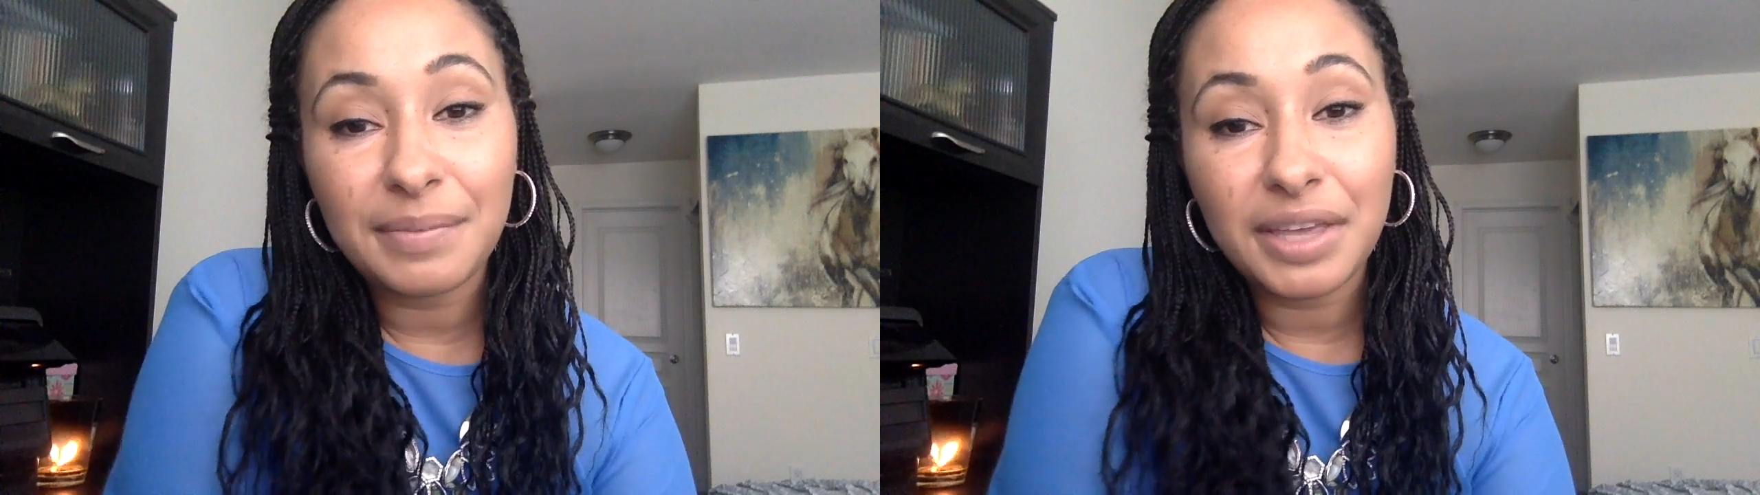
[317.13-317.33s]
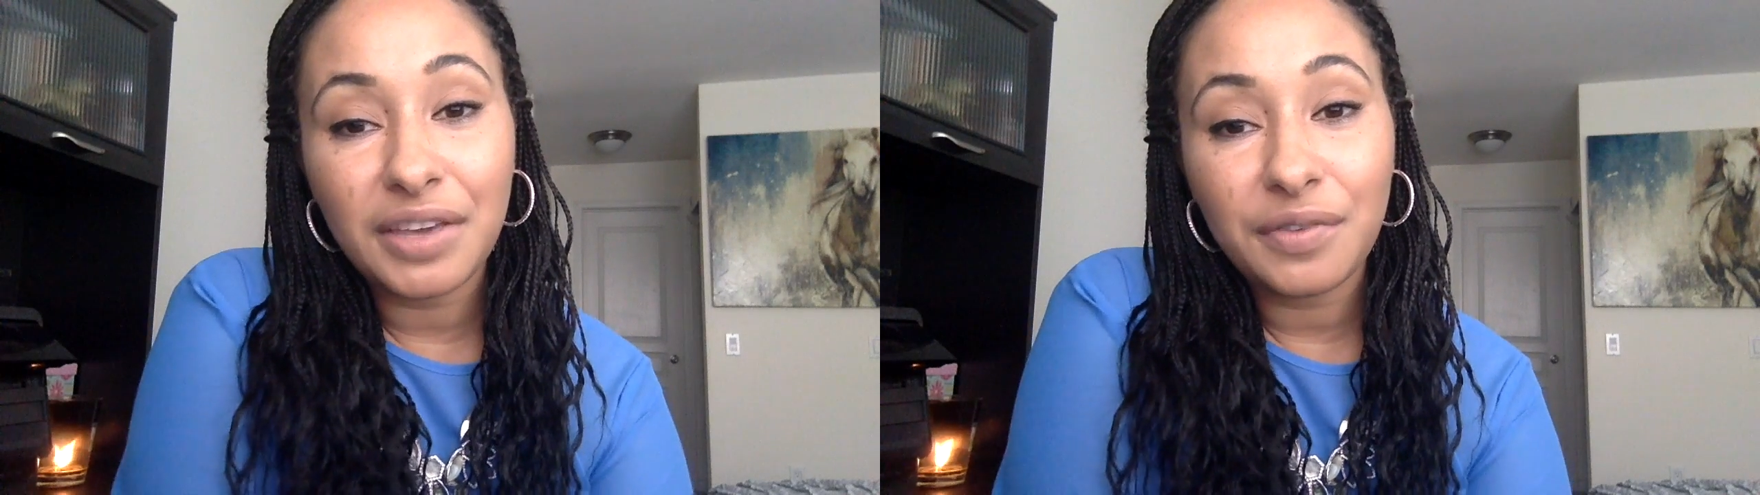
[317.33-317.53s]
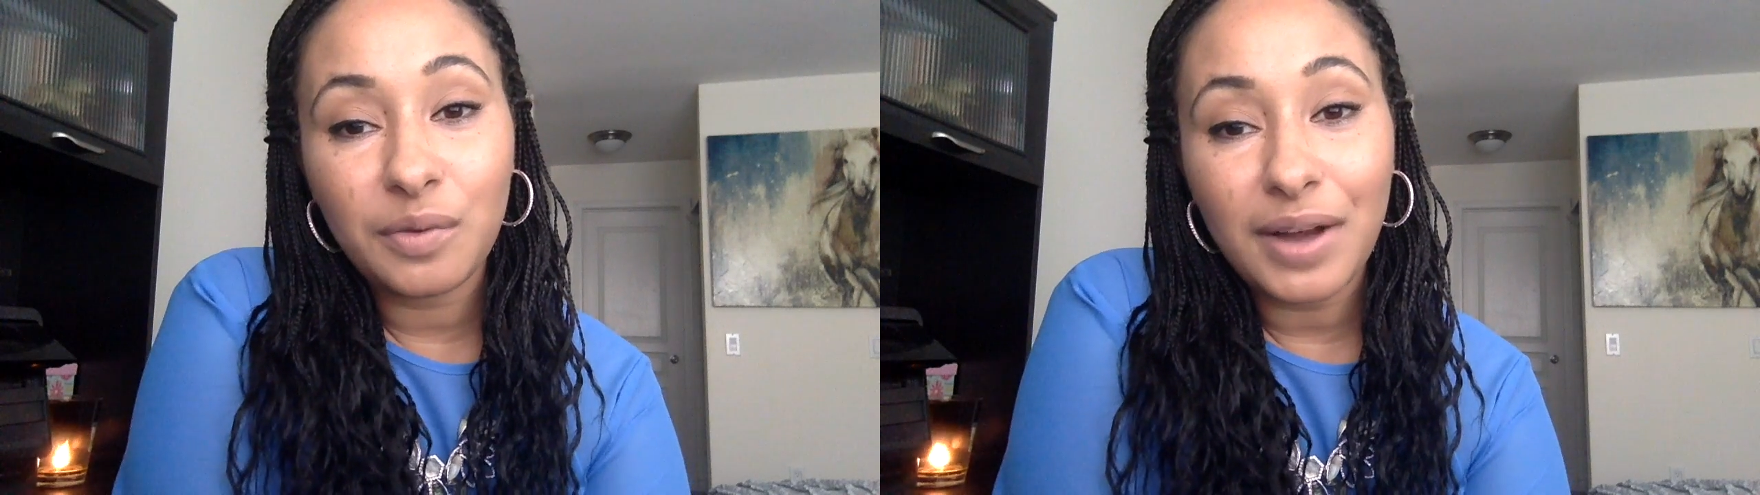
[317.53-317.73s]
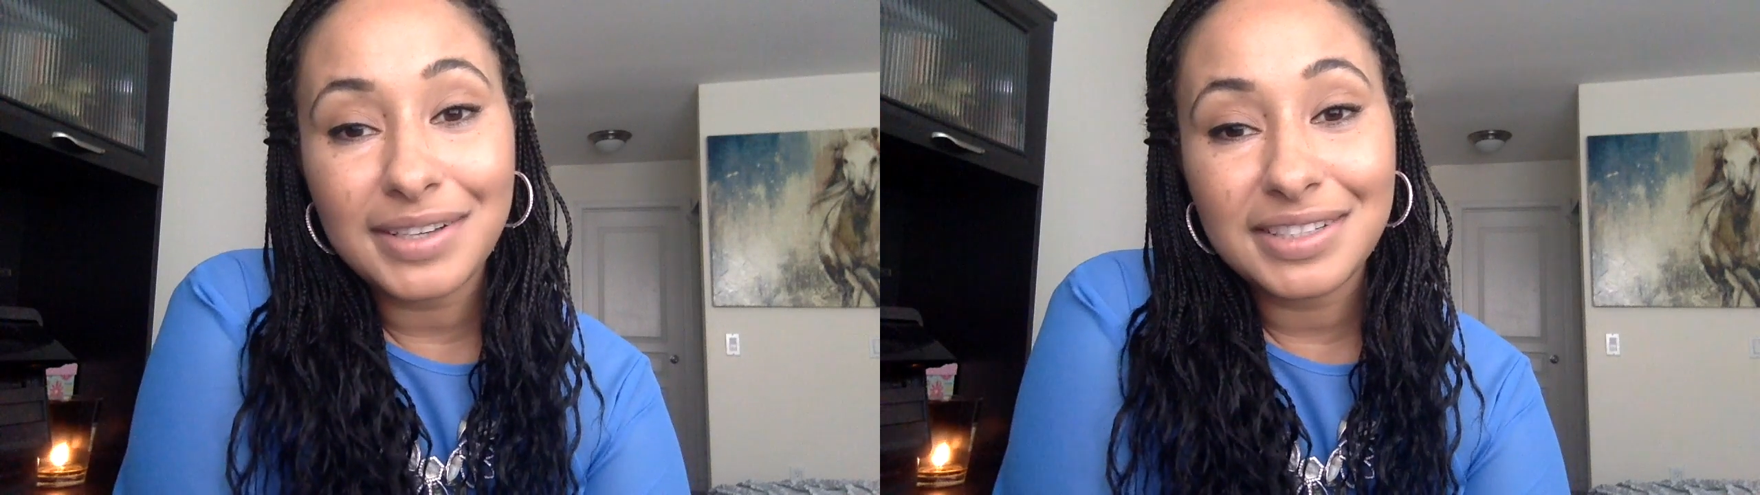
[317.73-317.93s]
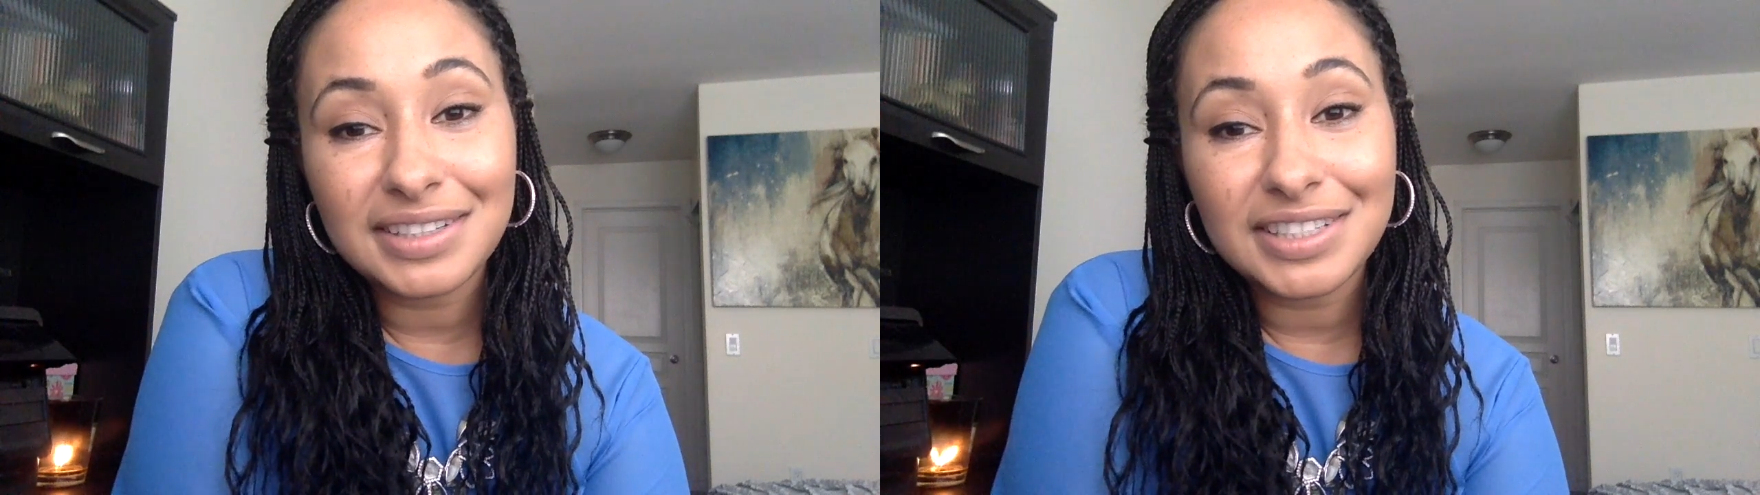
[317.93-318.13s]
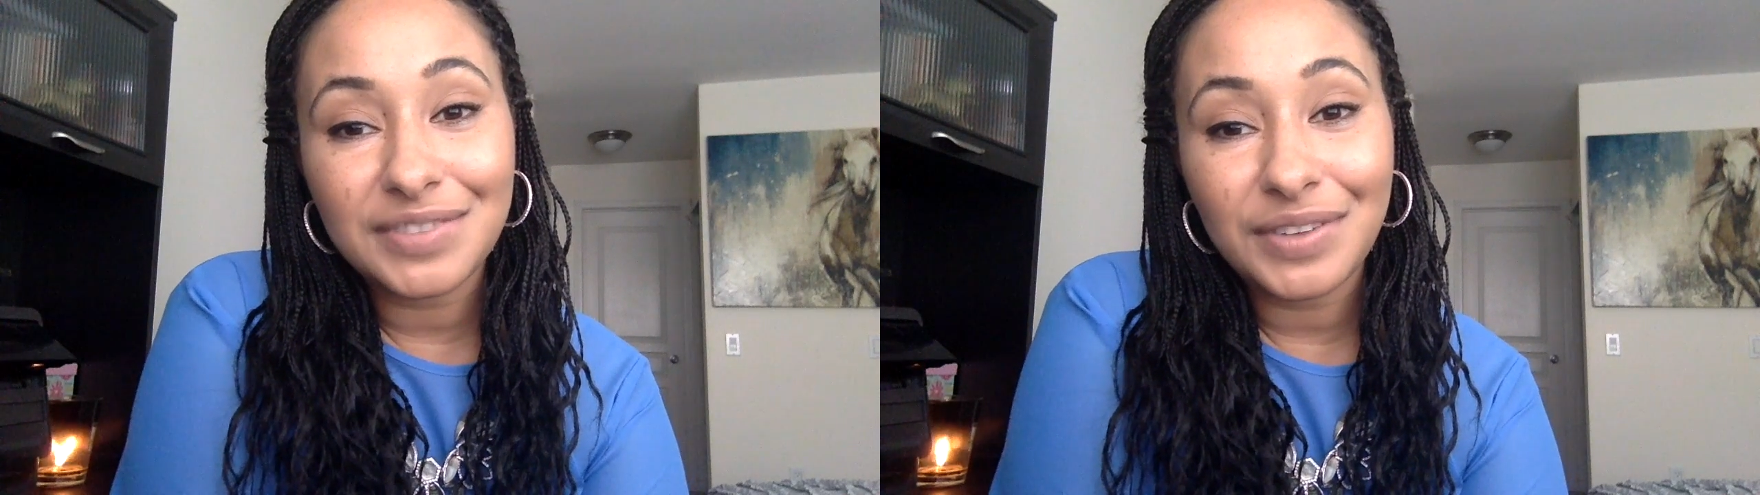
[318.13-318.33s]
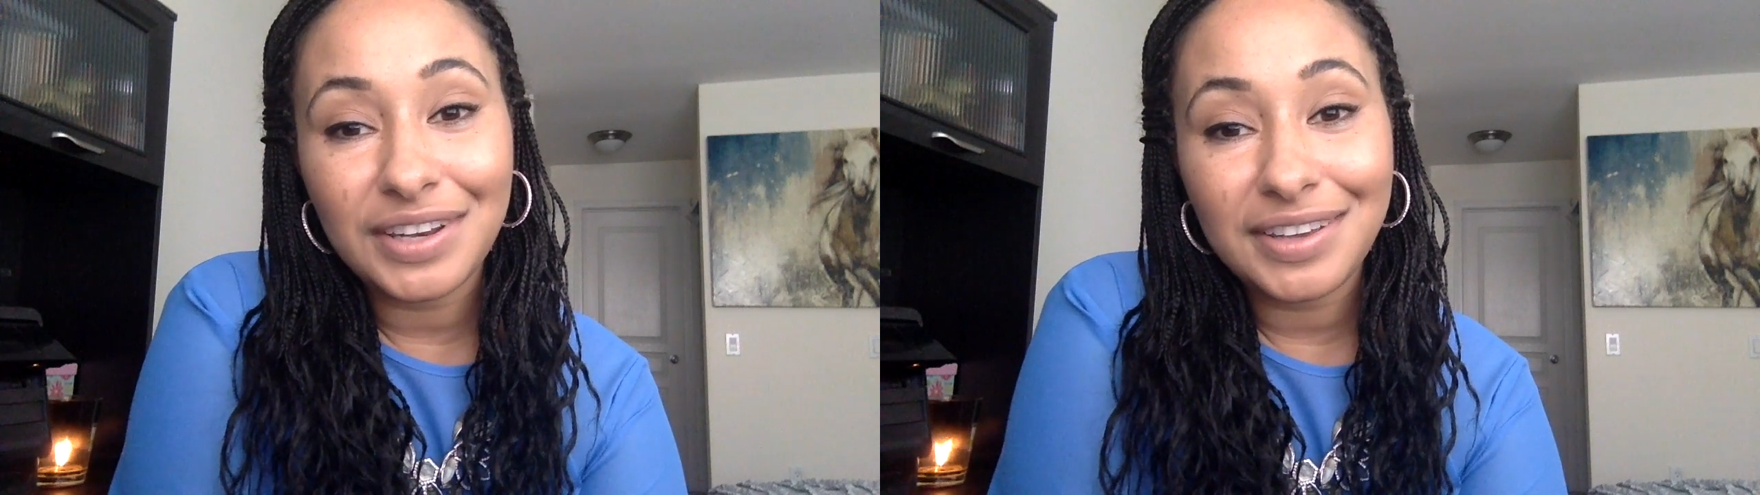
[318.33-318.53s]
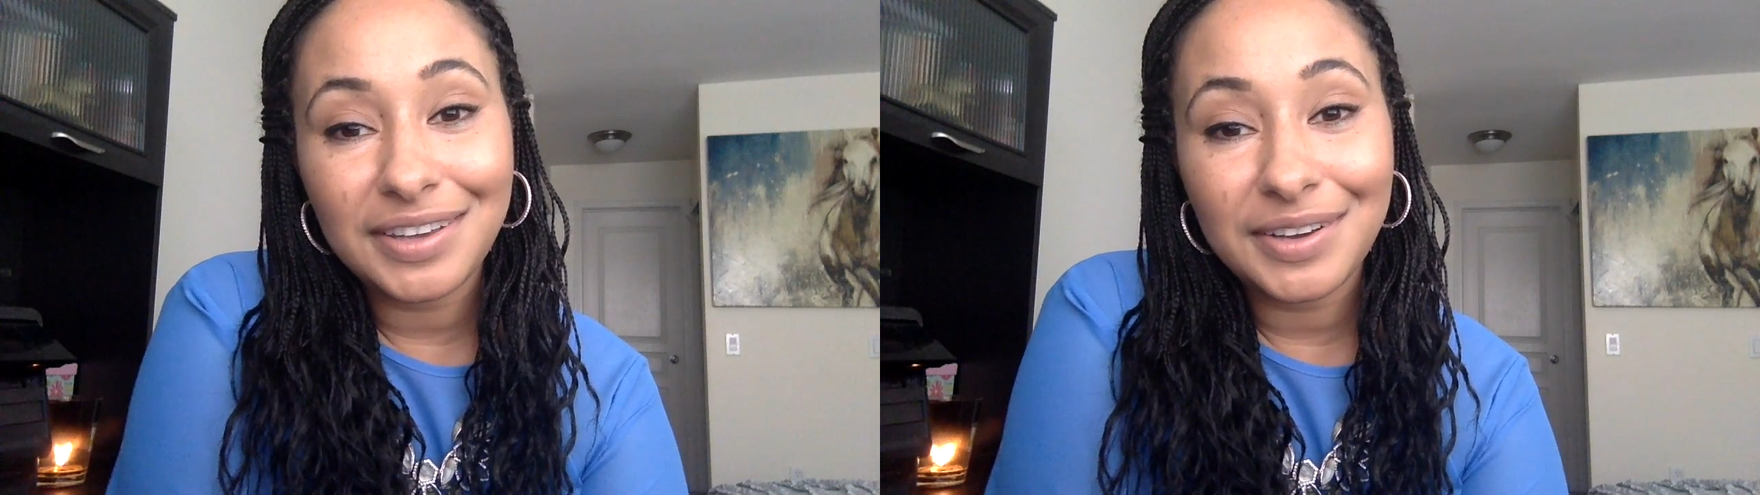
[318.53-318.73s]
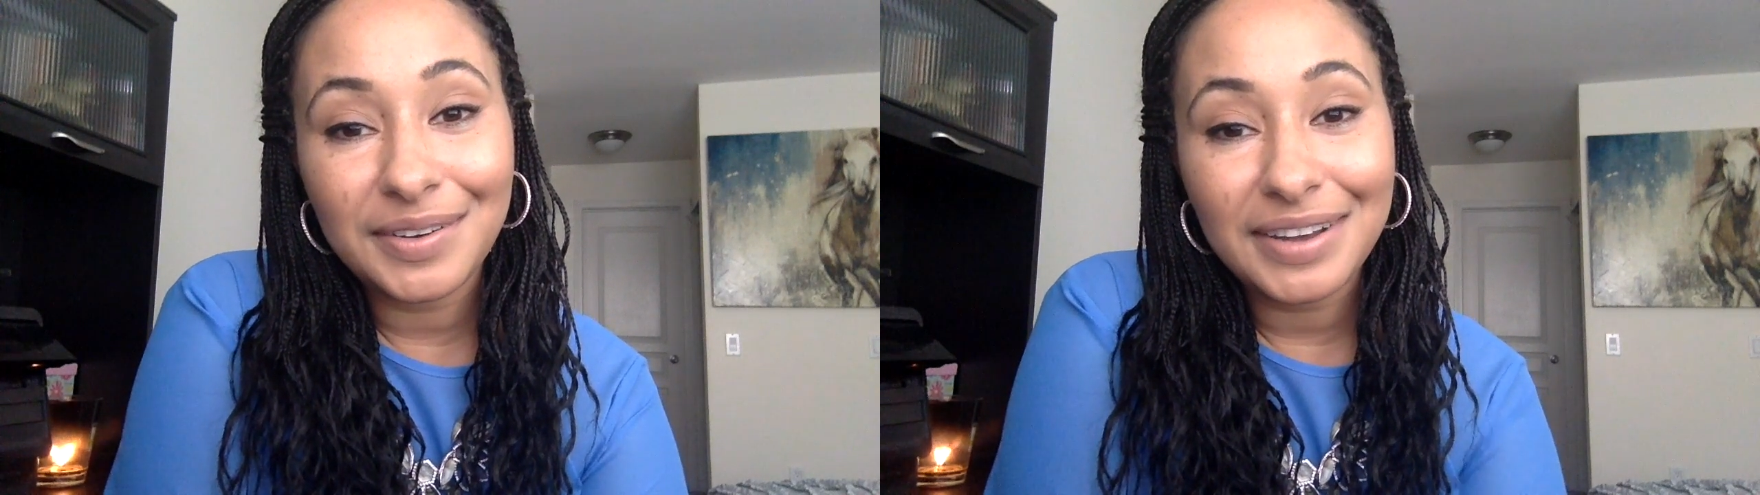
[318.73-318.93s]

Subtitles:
Thank you for watching this video,